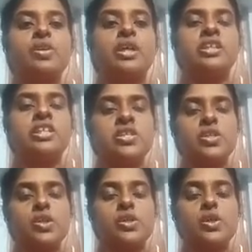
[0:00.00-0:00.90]
And this
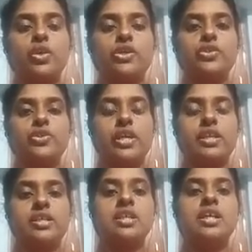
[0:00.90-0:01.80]
is also going to
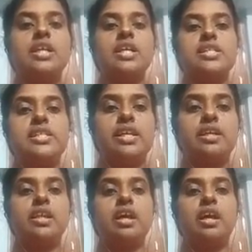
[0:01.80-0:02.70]
take a single